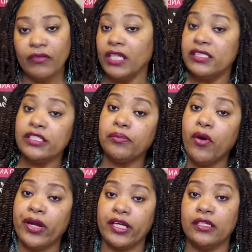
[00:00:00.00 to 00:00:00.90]
until the
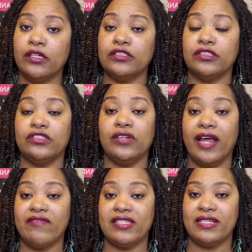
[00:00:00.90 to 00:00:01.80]
party closes, so you're gonna
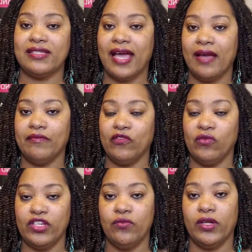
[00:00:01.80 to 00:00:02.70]
have a set time
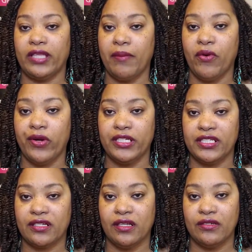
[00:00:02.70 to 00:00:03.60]
when you want that party
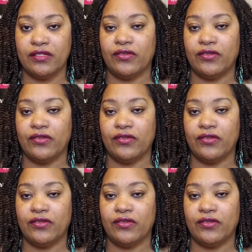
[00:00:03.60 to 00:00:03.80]
to close,